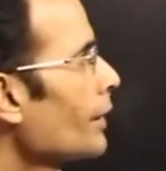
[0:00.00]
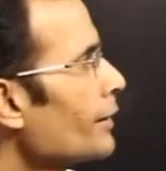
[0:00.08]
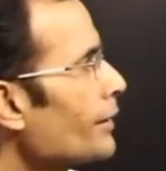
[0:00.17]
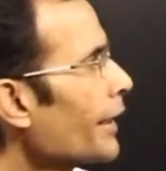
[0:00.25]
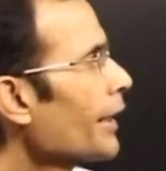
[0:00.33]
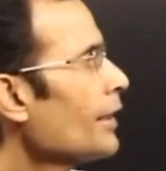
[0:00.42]

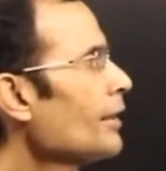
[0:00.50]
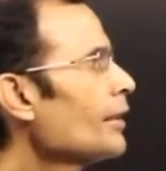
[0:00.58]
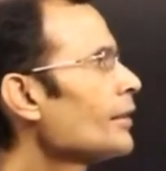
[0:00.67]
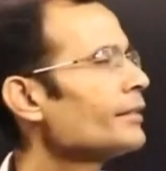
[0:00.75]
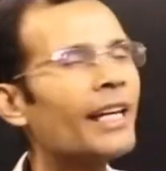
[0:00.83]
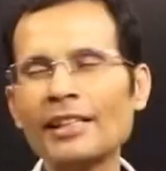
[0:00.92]
Second,
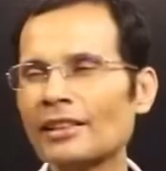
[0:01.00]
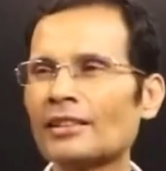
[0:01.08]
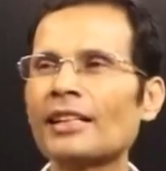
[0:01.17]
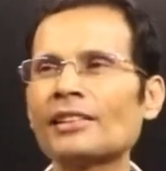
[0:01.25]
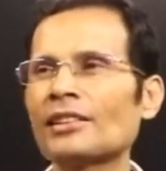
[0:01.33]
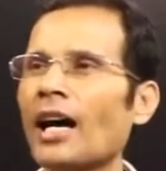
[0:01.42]
then
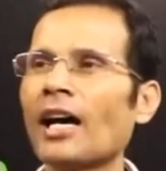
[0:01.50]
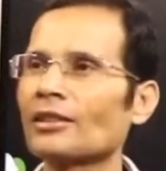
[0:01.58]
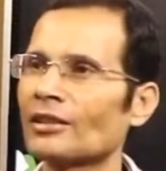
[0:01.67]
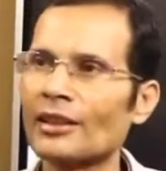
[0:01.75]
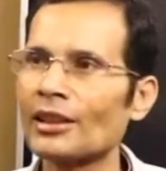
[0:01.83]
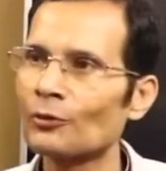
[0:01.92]
the
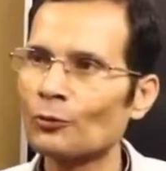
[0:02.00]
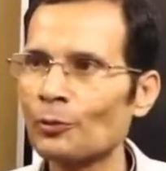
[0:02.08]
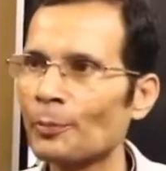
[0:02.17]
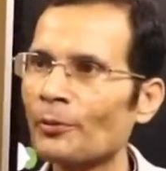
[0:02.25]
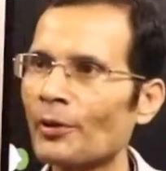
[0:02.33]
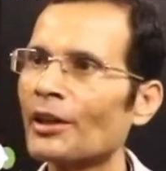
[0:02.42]
answering
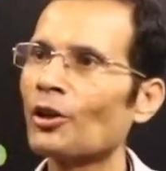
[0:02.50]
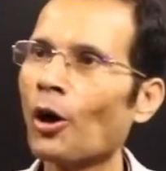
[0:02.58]
would be very